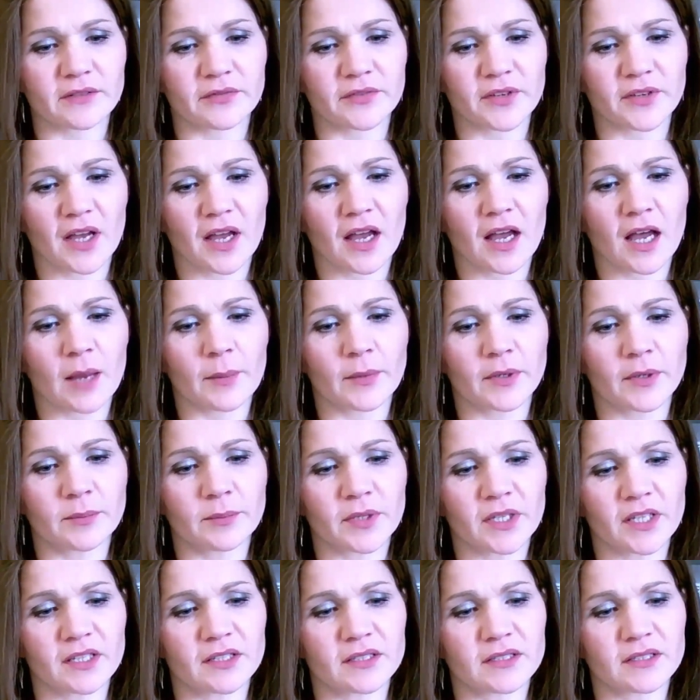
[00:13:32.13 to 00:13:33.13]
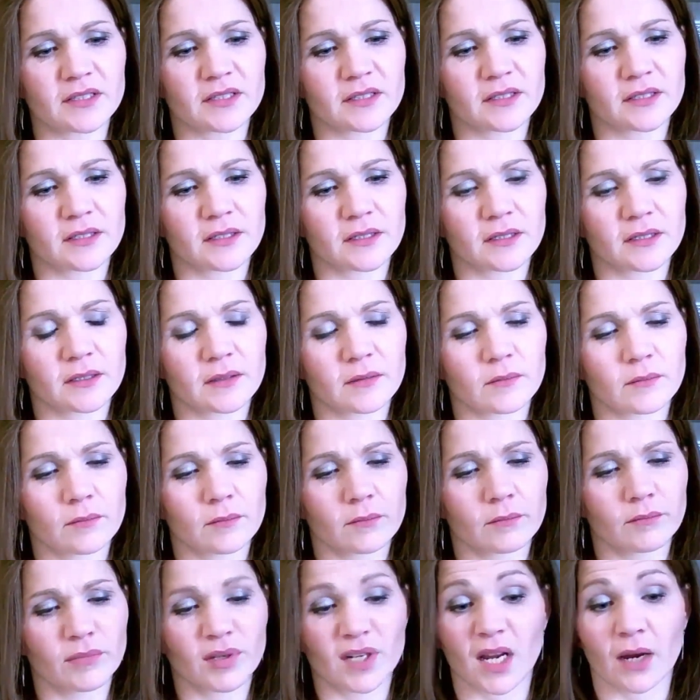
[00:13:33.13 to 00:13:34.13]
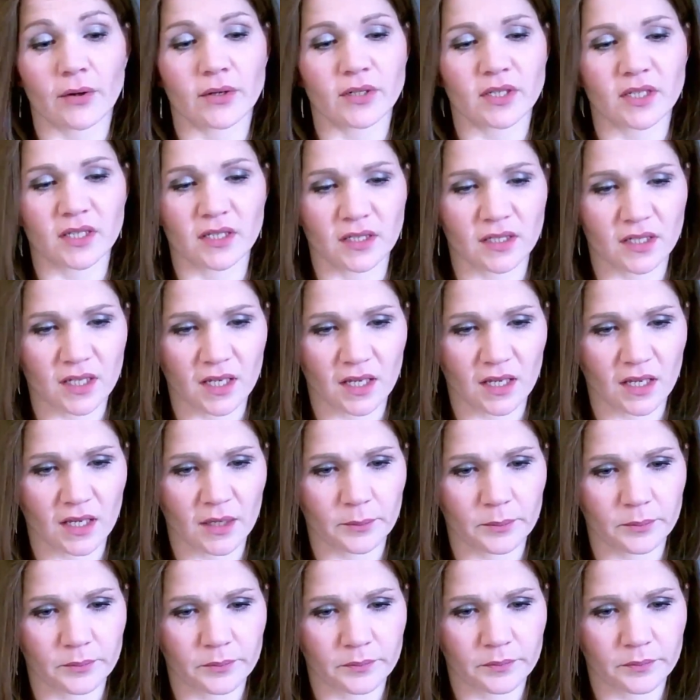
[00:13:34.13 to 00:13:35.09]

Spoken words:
of calm and peace. But Aaron didn't care.